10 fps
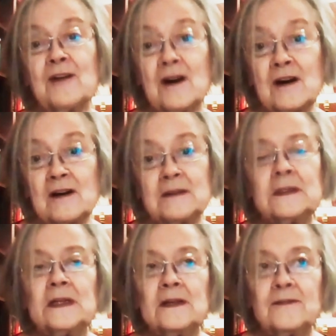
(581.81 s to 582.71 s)
are
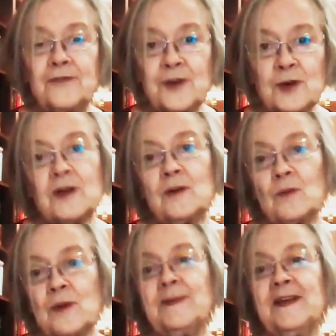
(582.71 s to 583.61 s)
fewer
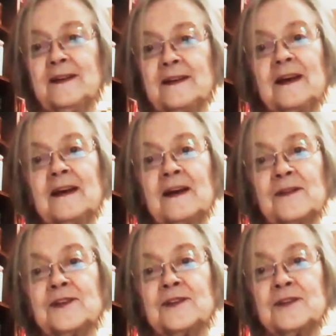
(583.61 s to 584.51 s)
women at
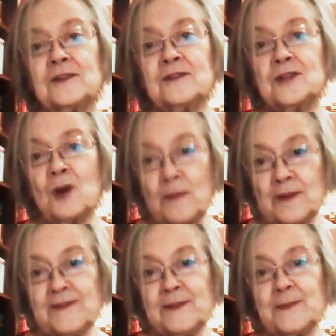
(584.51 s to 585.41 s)
the top
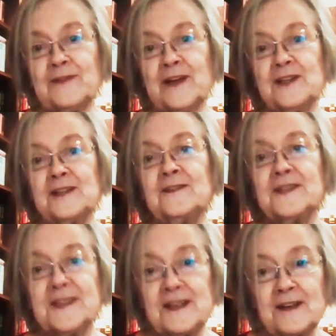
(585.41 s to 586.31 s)
of the profession, in the
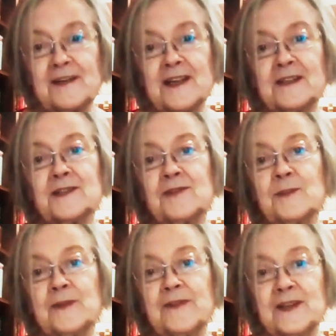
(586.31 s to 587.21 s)
senior ranks of the
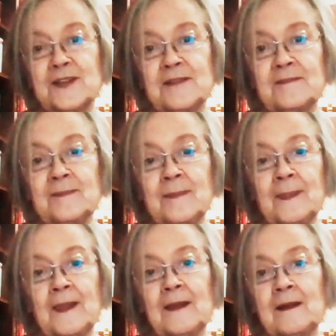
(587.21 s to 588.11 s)
profession,
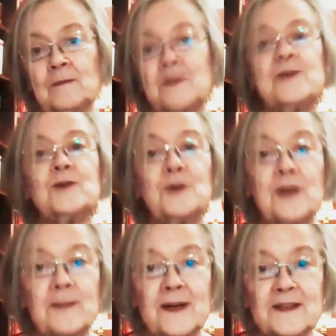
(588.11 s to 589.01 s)
whether you're
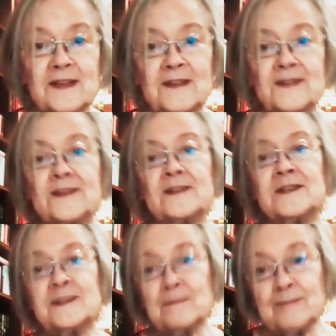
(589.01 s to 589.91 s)
talking about
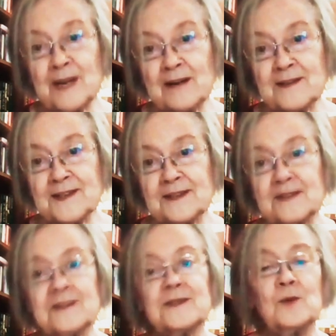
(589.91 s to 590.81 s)
solicitors,
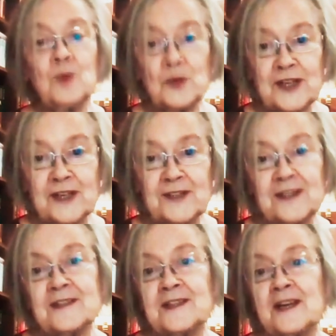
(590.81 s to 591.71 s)
barristers, or
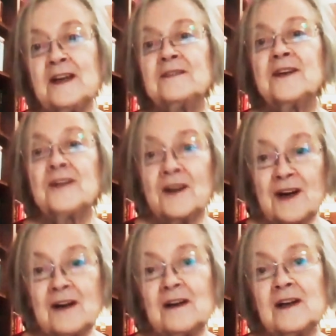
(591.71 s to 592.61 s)
judges, than
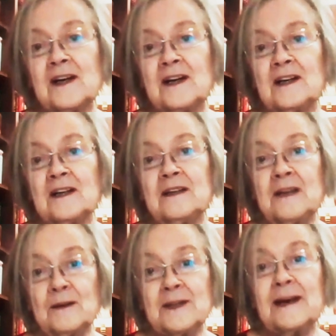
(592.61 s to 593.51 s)
there are
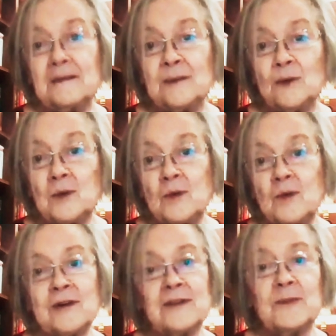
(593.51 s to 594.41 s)
lower down
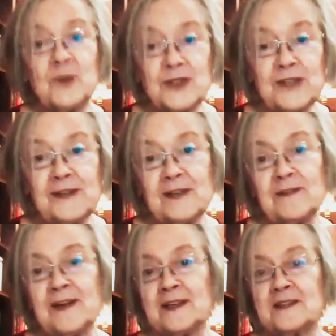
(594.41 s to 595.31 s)
or at the more junior
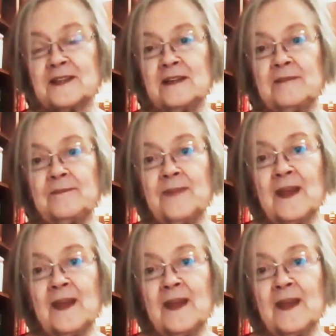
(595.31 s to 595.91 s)
ranks. And